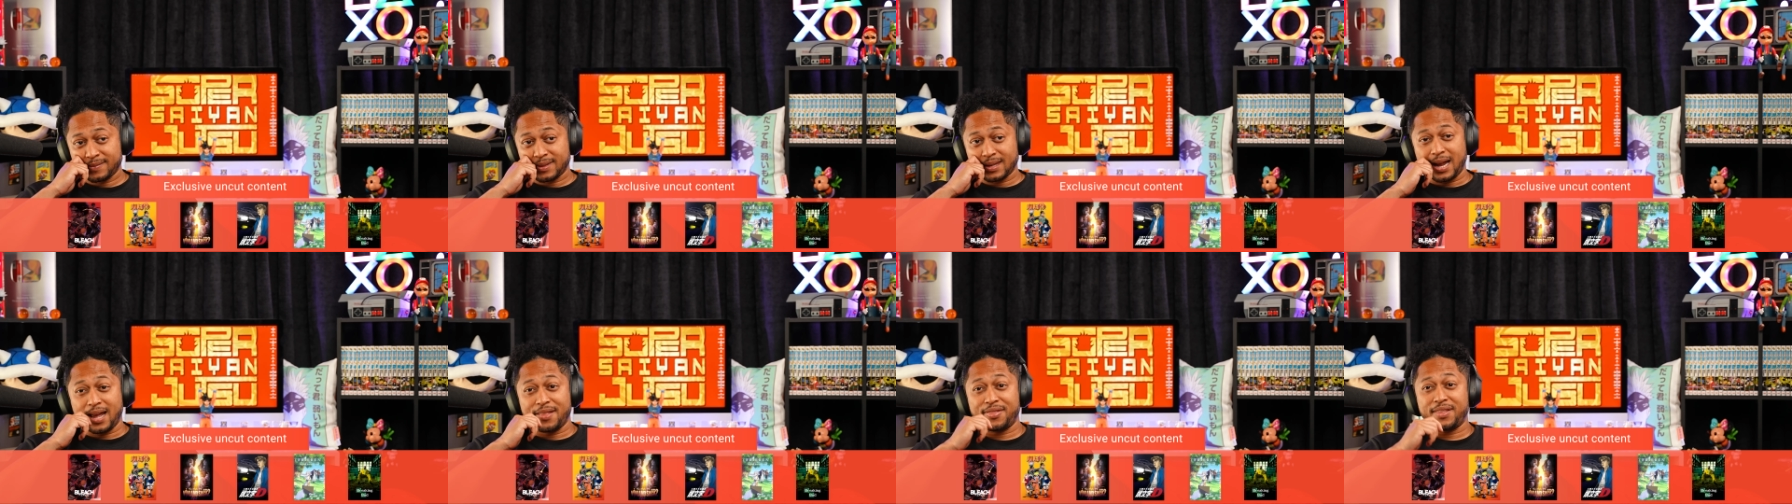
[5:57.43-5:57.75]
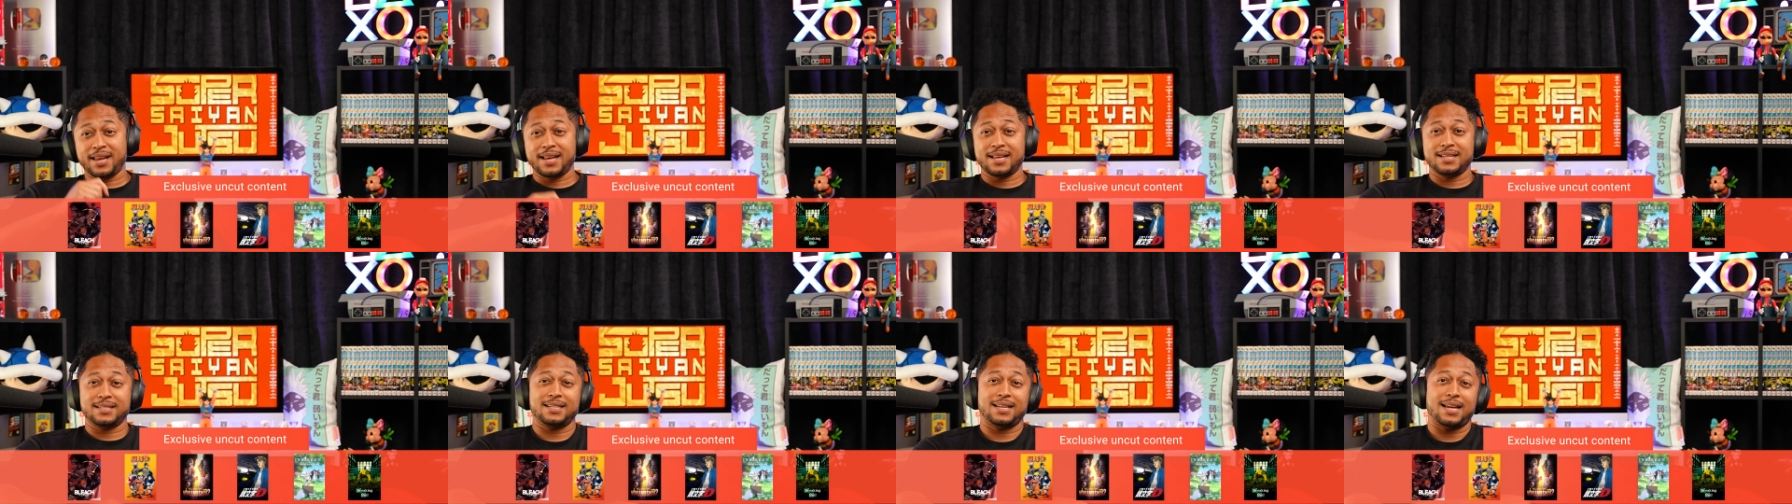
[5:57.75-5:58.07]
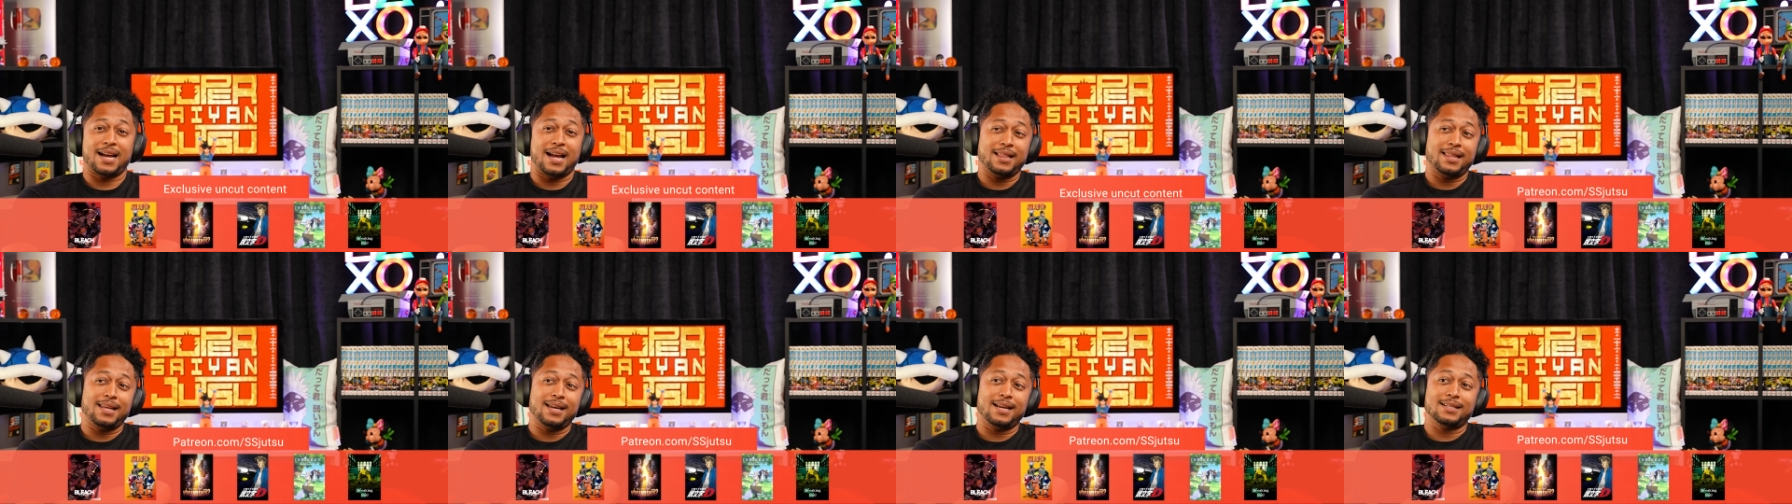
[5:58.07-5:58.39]
I think it's
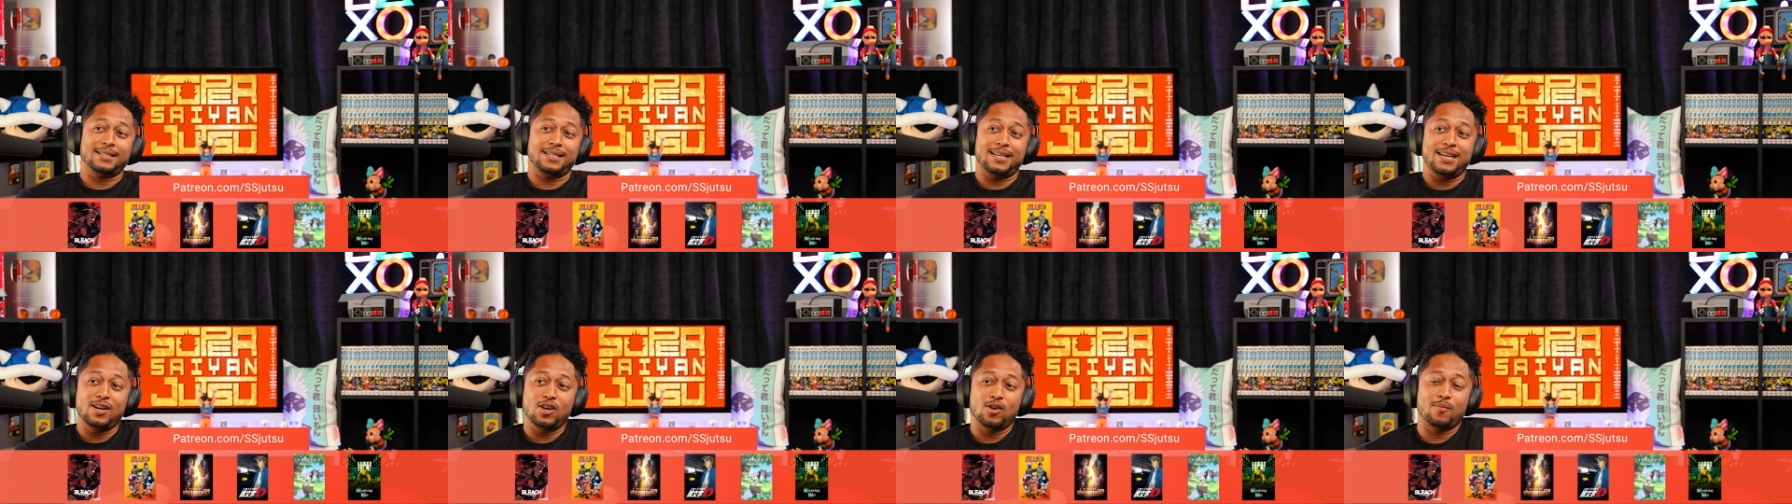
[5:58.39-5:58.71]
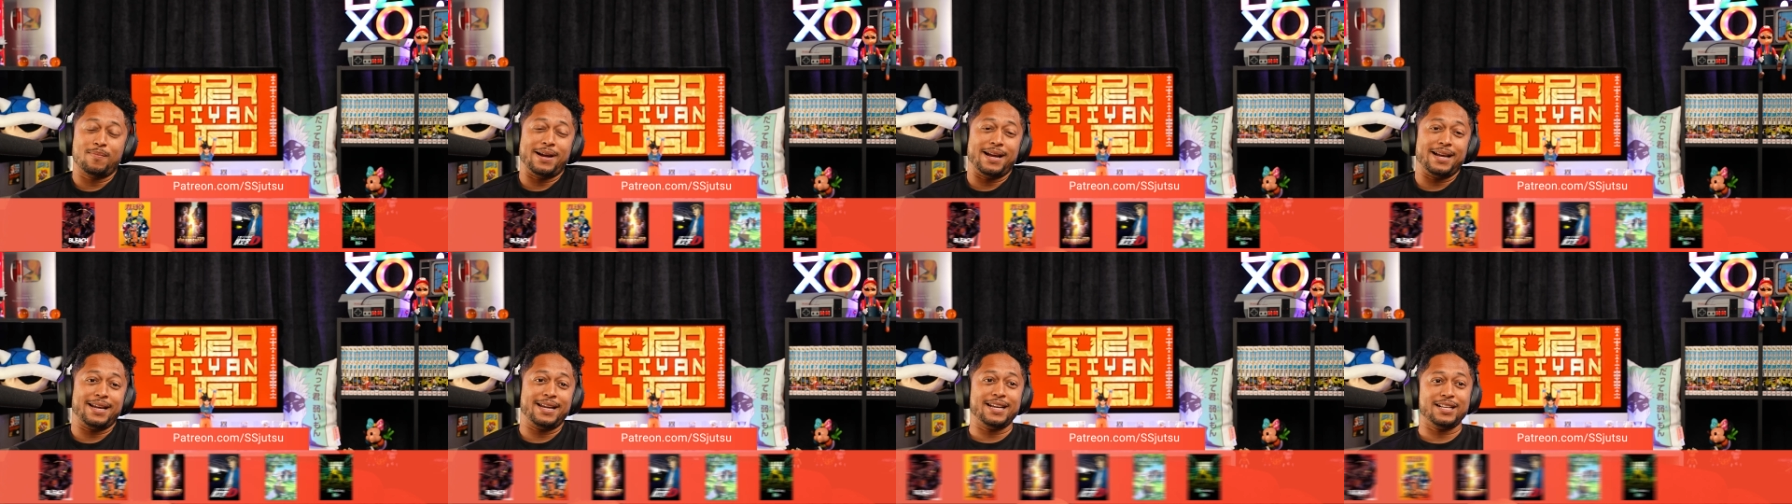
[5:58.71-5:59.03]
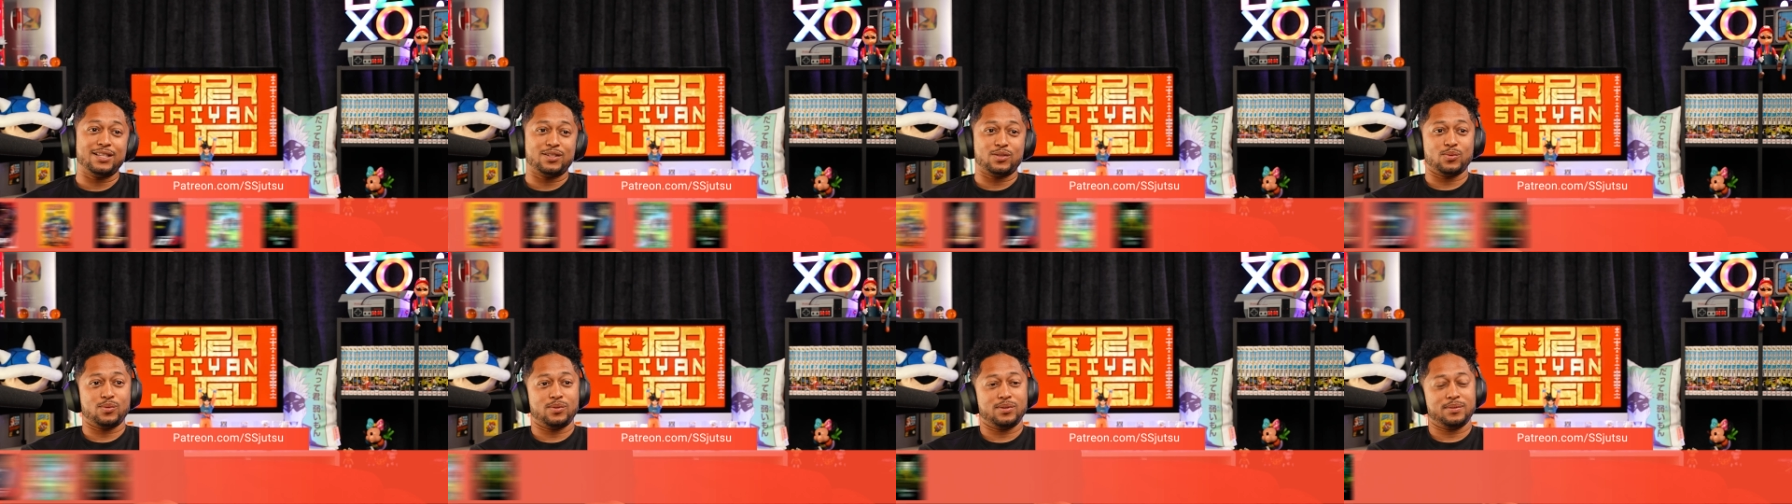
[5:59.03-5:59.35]
I think his ego might
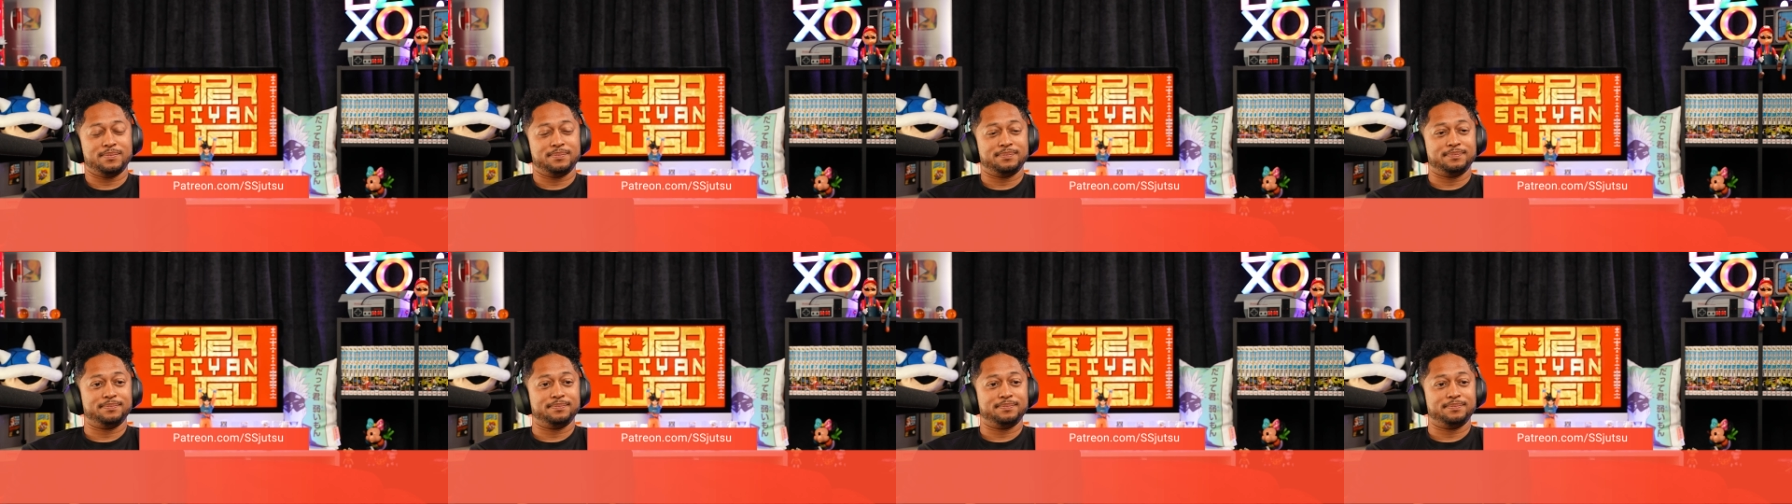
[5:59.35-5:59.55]
get to him.